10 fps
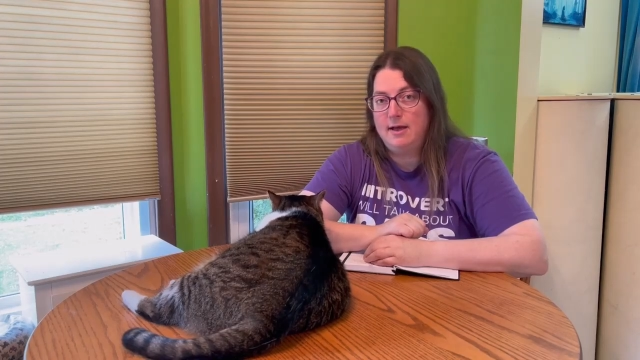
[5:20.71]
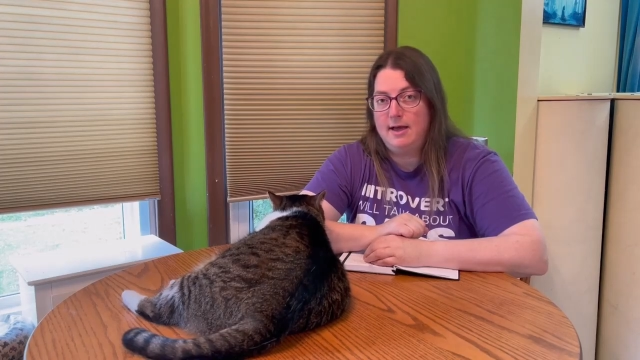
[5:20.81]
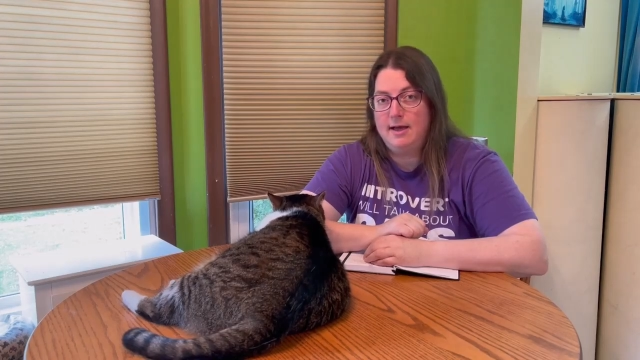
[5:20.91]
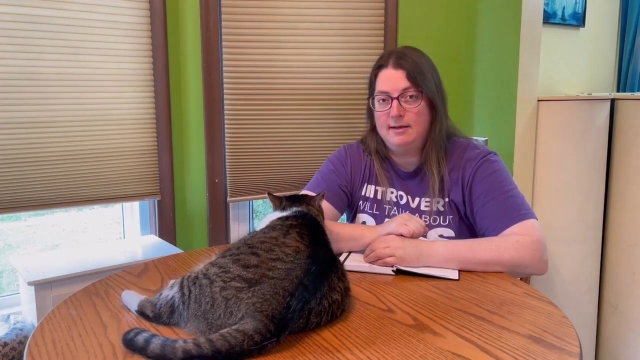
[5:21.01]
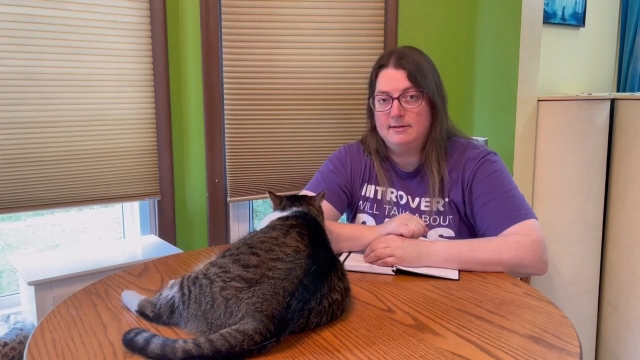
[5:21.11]

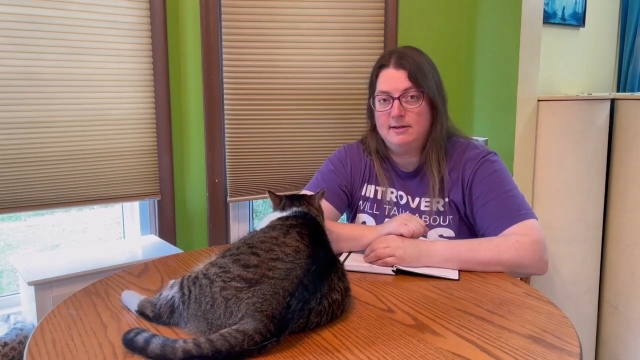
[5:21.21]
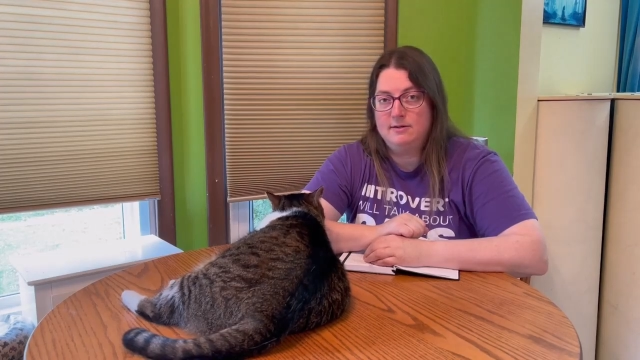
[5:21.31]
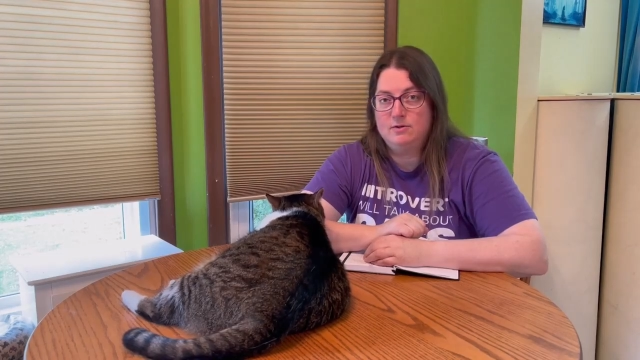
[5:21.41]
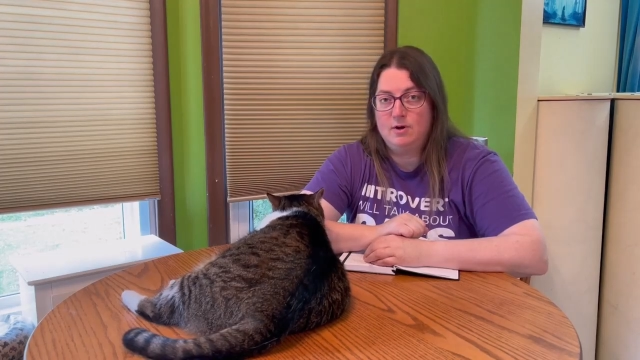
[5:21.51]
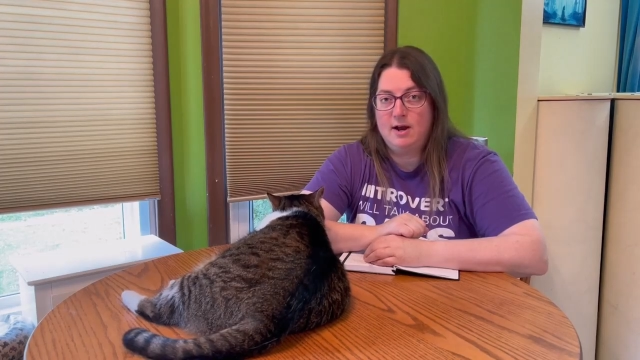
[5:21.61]
As I
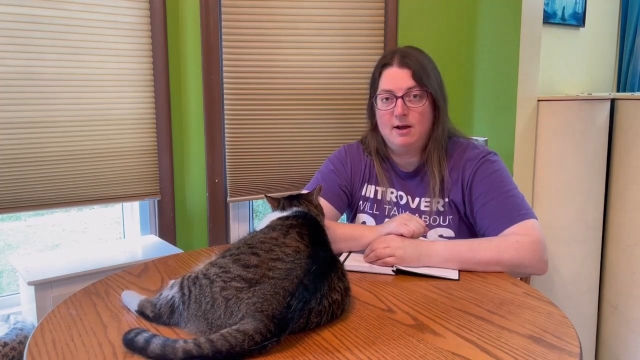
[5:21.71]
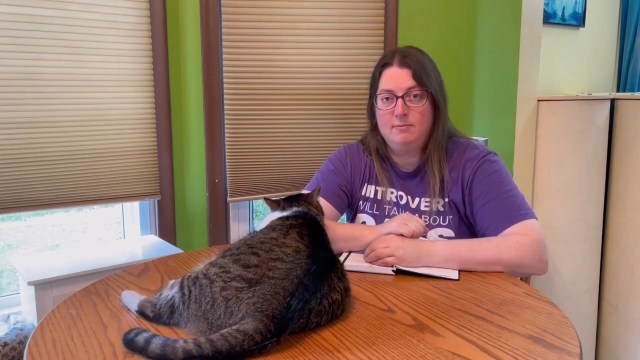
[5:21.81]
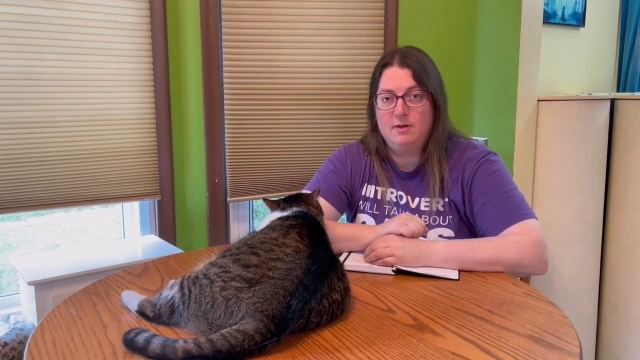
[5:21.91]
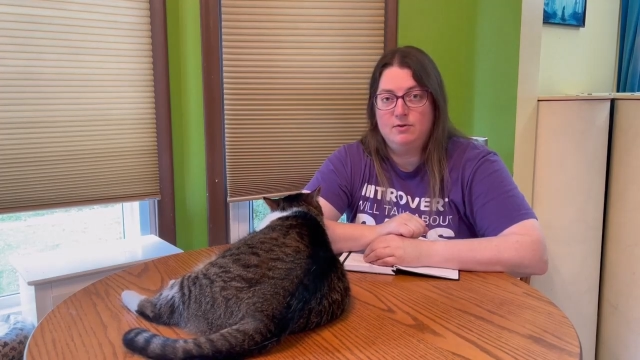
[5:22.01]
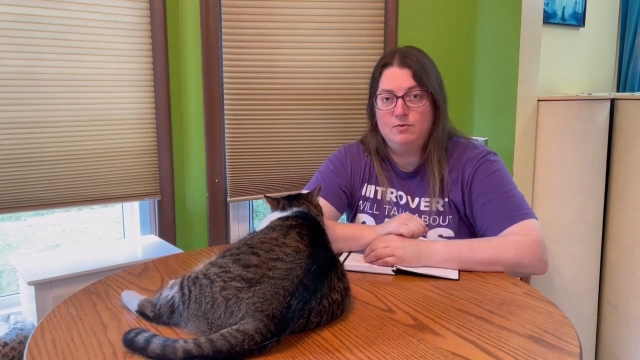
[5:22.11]
described,
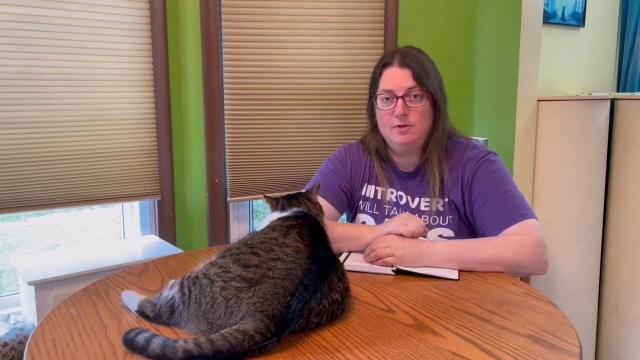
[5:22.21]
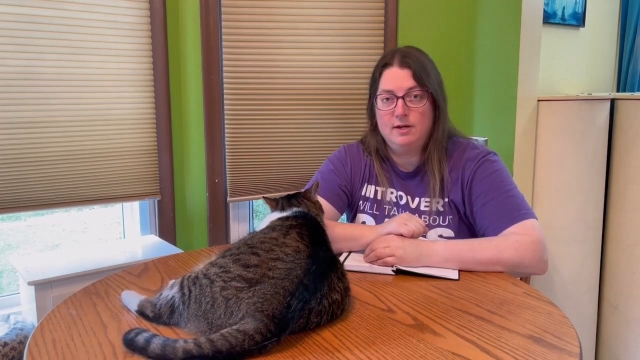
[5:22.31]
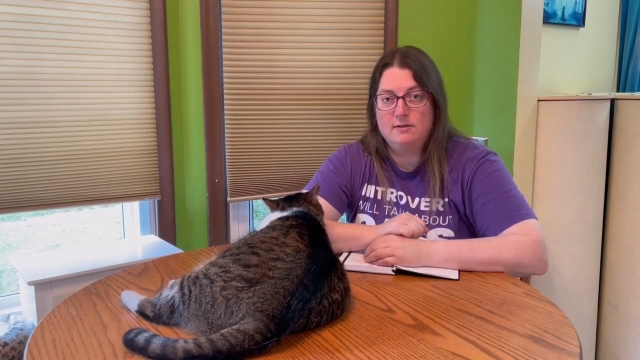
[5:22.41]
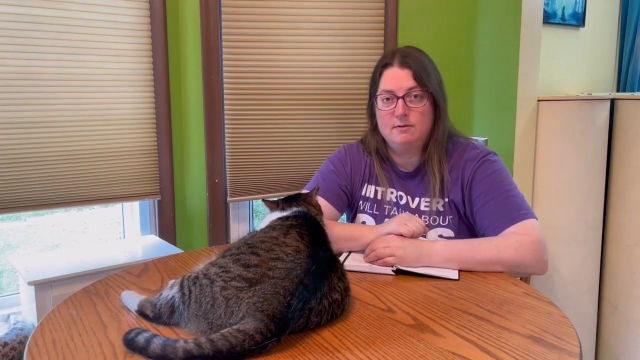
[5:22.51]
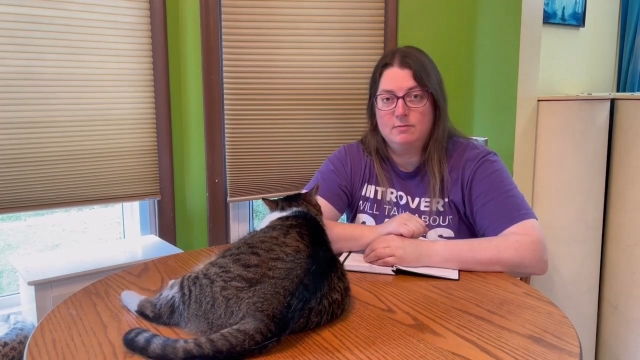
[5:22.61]
they do
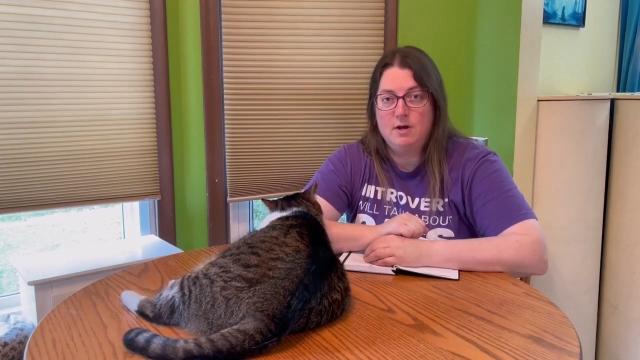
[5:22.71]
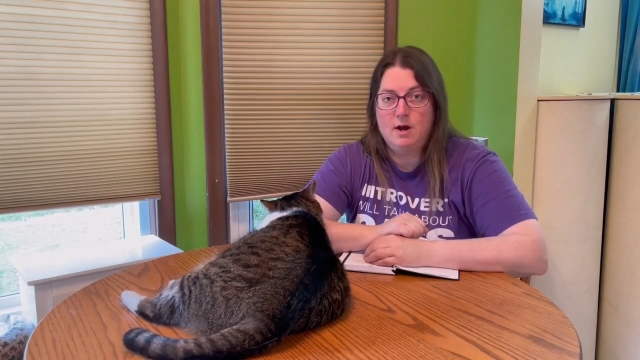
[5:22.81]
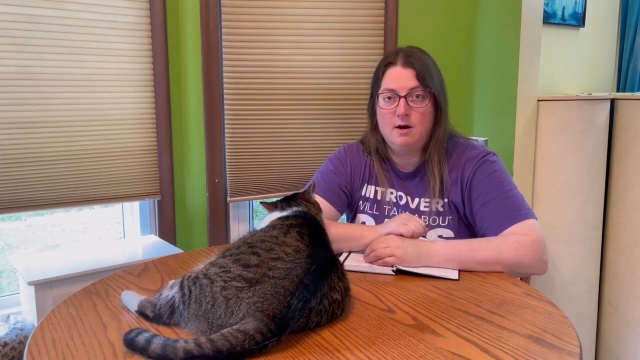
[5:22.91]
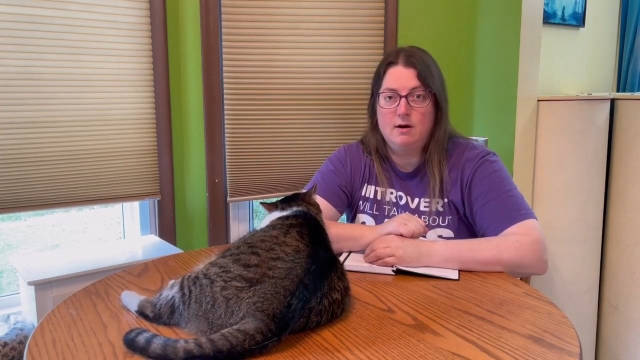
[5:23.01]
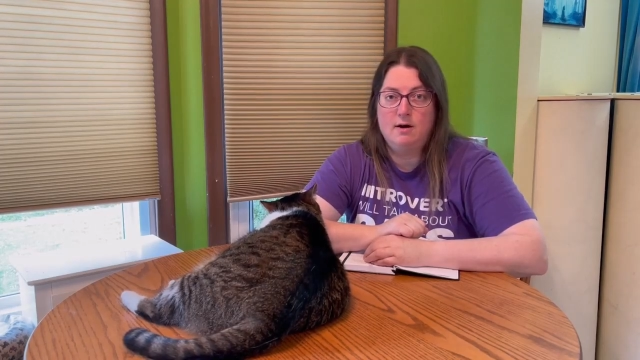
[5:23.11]
take some
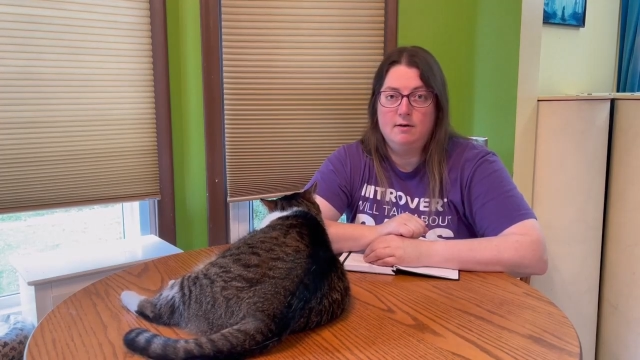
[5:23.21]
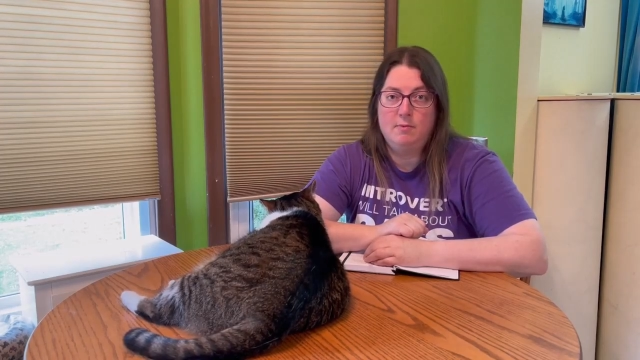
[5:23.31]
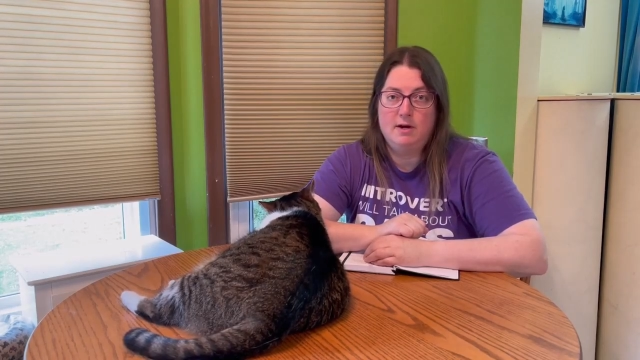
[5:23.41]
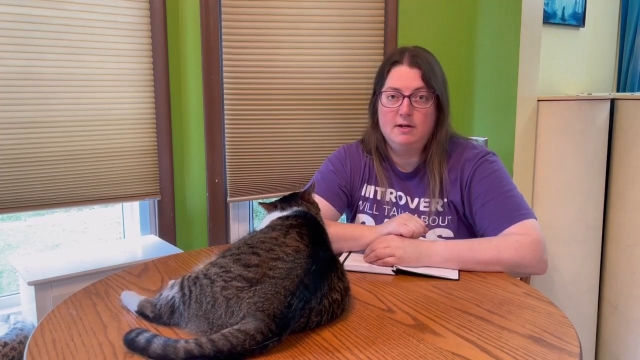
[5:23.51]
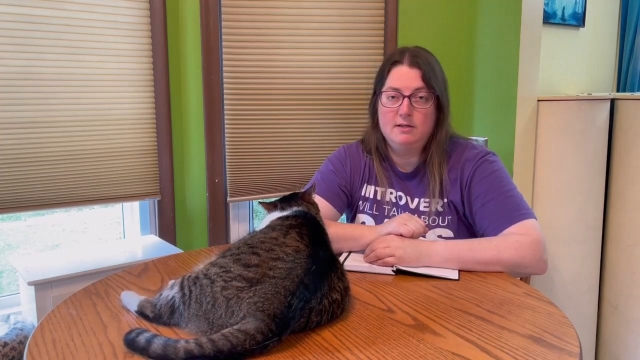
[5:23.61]
care and
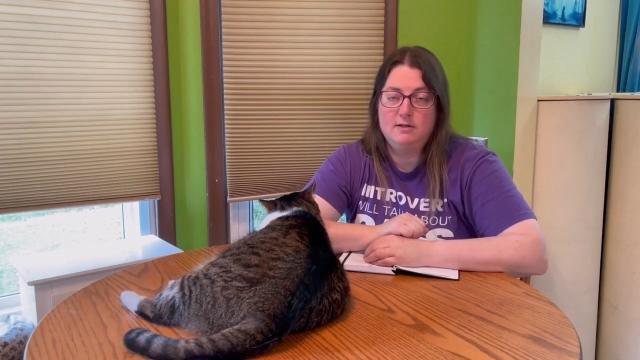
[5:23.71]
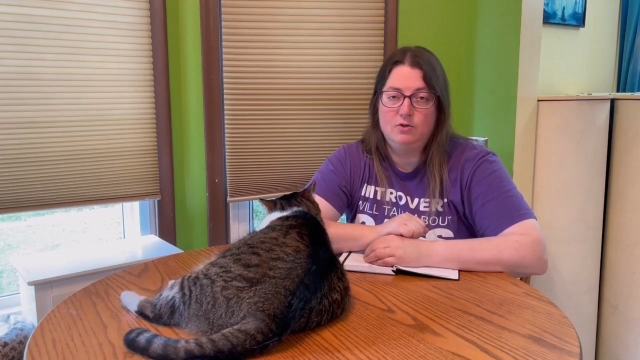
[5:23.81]
maintenance.